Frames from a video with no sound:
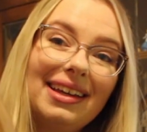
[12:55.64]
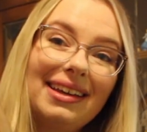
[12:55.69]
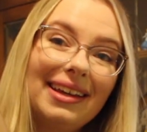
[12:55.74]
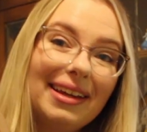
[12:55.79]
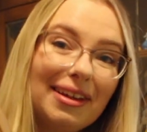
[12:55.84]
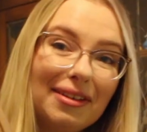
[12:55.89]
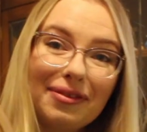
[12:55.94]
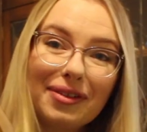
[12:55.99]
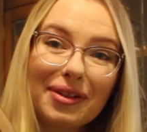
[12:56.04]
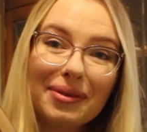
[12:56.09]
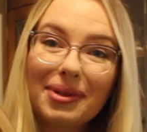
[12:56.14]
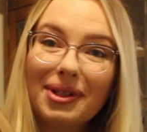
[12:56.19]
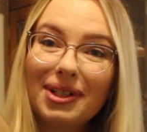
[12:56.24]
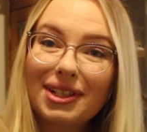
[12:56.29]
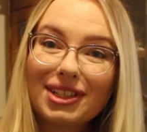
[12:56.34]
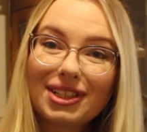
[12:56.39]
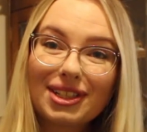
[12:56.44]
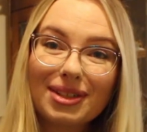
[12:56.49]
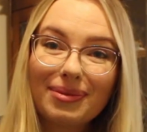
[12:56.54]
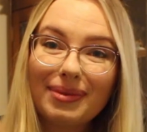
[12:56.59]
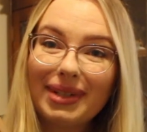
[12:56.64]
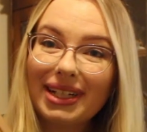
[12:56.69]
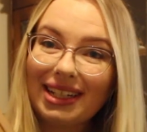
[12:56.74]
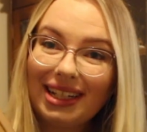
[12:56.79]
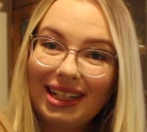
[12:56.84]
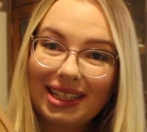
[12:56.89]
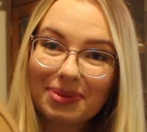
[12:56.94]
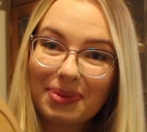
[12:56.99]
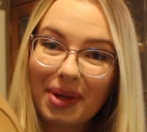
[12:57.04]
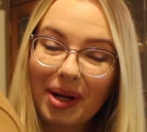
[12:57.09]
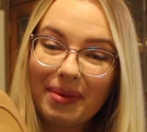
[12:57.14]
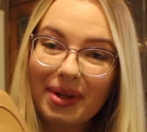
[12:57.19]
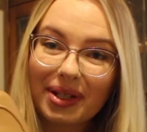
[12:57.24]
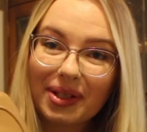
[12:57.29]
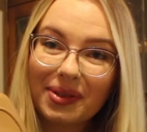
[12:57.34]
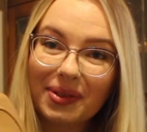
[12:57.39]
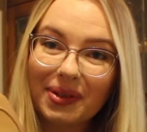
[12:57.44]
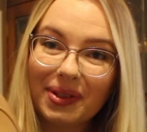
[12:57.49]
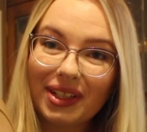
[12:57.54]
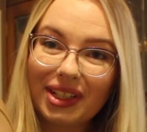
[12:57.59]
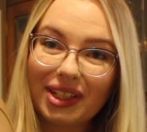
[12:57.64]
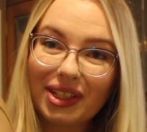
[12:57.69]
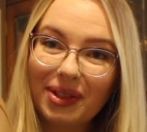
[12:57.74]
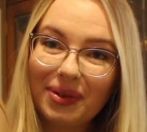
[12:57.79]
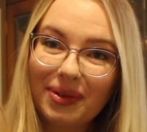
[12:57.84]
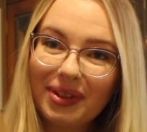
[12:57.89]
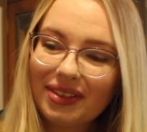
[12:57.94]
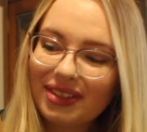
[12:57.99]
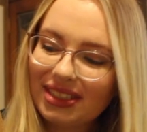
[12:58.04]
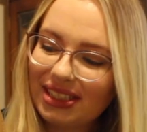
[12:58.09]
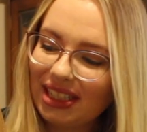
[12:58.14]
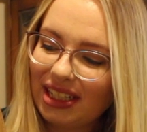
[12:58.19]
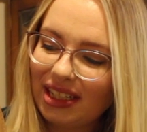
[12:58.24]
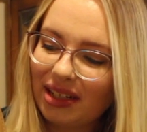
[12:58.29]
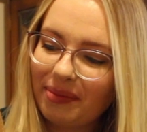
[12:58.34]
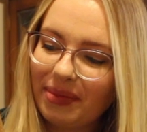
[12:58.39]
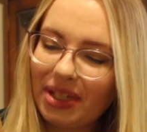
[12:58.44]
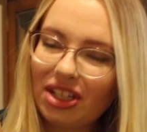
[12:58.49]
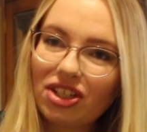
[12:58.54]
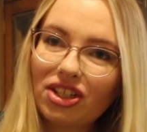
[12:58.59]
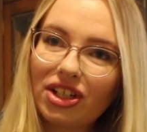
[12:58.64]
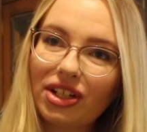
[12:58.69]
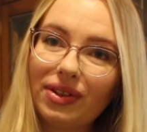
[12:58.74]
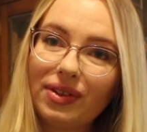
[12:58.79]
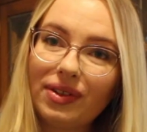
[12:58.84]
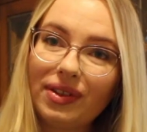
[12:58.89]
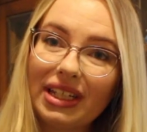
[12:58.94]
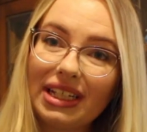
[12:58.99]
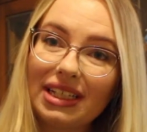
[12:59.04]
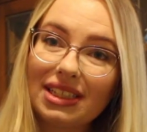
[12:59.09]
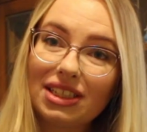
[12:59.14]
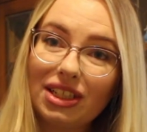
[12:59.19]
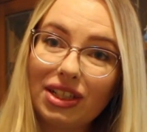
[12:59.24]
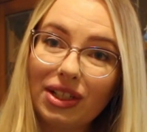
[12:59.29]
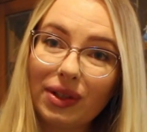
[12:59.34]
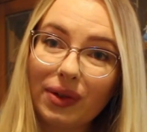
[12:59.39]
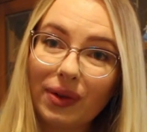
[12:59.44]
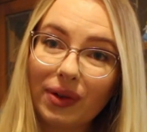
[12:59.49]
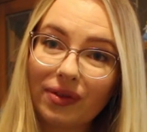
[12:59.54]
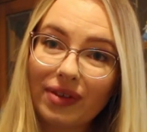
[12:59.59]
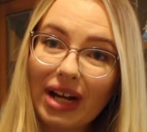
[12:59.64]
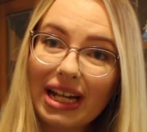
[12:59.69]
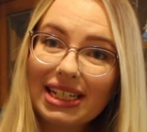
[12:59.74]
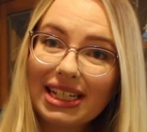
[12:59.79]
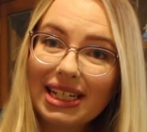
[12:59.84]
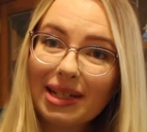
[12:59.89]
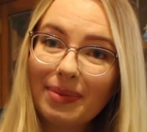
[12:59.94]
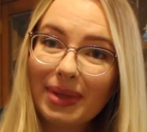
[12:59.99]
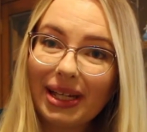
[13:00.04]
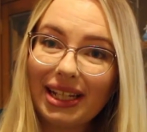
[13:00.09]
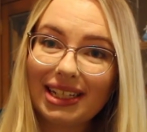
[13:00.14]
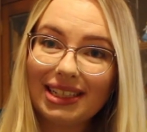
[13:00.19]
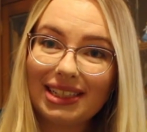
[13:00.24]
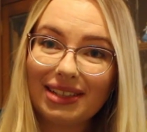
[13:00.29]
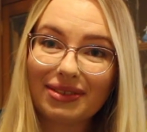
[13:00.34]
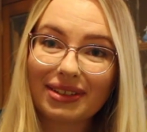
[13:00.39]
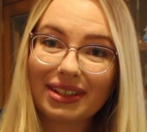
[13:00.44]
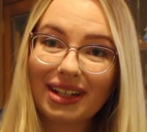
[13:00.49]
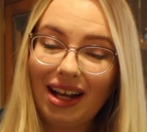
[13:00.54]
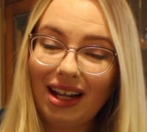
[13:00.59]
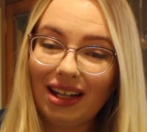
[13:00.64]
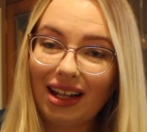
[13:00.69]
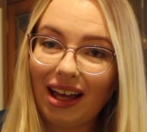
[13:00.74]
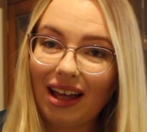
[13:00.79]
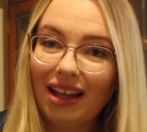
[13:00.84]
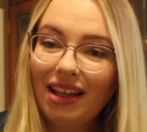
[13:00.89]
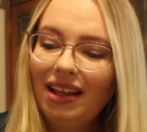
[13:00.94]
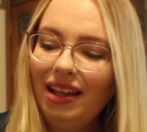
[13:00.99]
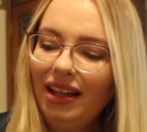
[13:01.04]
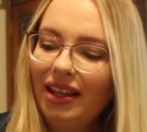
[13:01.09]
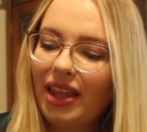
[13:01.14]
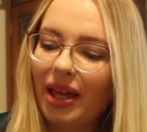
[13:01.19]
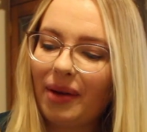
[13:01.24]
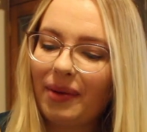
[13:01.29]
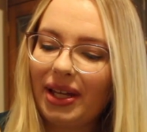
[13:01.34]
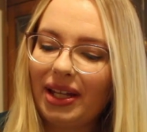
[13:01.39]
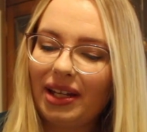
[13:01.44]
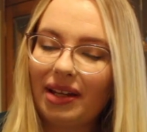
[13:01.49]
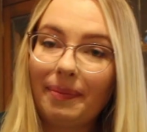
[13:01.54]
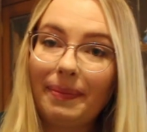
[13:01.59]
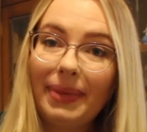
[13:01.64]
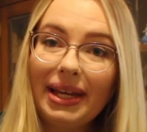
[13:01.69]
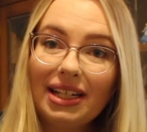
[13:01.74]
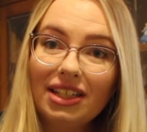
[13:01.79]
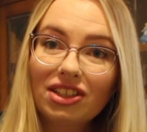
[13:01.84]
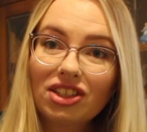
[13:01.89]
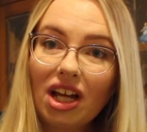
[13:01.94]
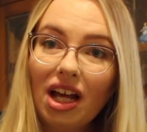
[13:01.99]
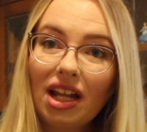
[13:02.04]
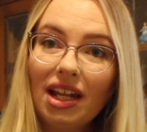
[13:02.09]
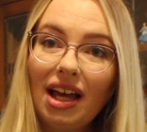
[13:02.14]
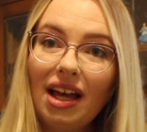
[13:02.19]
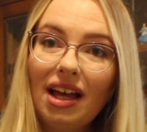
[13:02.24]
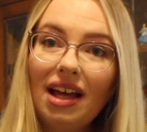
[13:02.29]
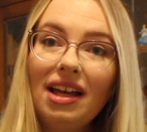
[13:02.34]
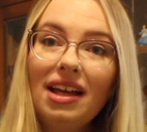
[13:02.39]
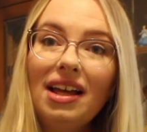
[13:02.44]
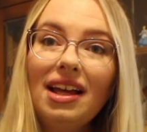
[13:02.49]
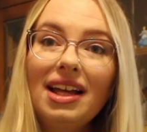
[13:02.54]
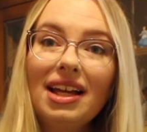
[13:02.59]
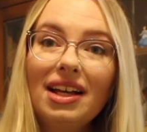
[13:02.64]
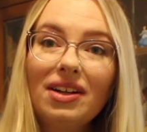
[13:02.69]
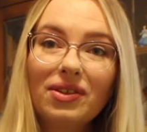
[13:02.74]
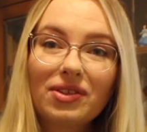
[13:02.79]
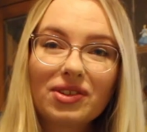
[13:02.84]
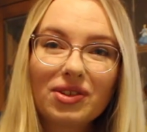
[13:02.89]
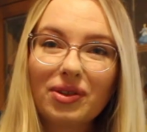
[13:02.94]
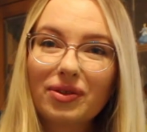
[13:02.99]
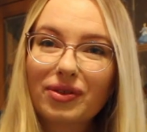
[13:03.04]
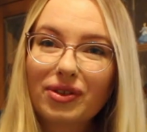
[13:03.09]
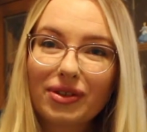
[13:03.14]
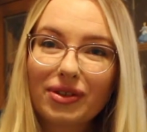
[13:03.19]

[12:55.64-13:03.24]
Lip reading: If you watched my last Primark haul, you would have seen me show these to you already, but in a different colour. They were in a beige colour, sort of